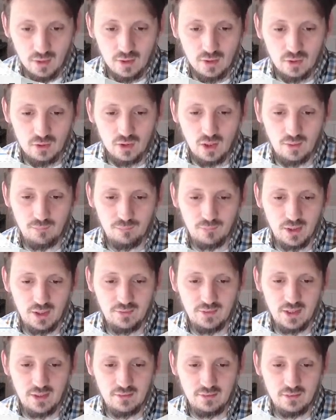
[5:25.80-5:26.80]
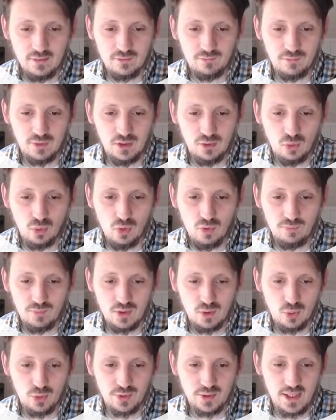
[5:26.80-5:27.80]
Yeah, and then we know
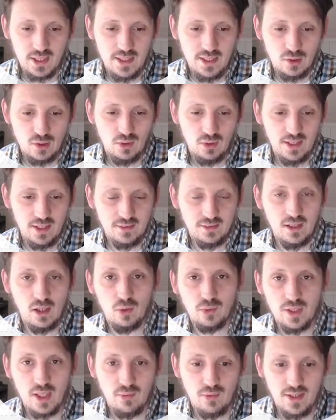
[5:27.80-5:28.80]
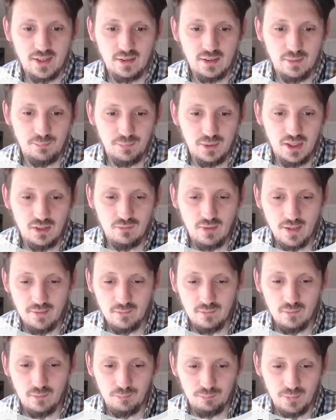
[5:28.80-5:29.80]
we could calculate now directly
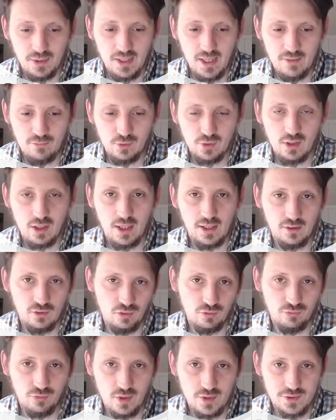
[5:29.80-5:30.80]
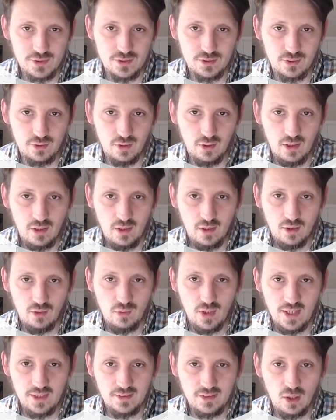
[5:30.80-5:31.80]
P1, but I would like to first
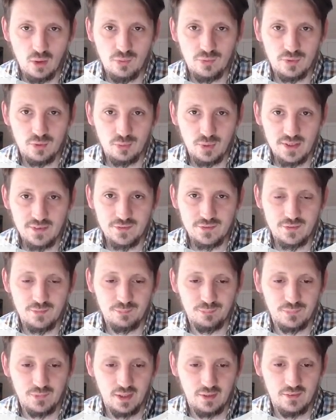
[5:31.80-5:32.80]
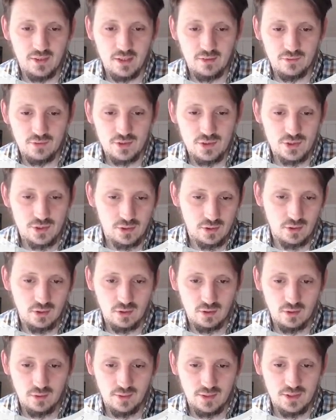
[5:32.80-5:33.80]
write down the rest and then
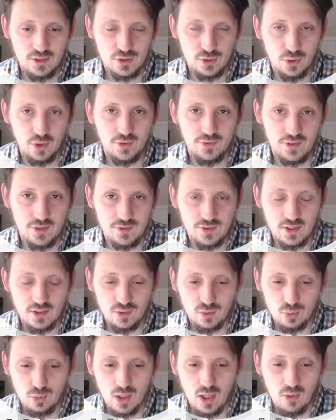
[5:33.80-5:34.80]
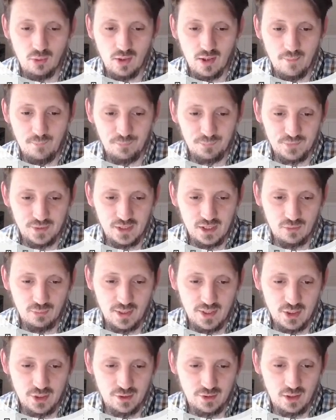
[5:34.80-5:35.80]
insert this into our
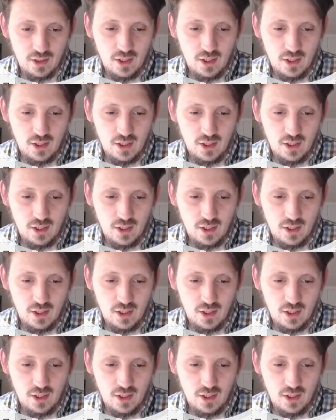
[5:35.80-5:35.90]
equation.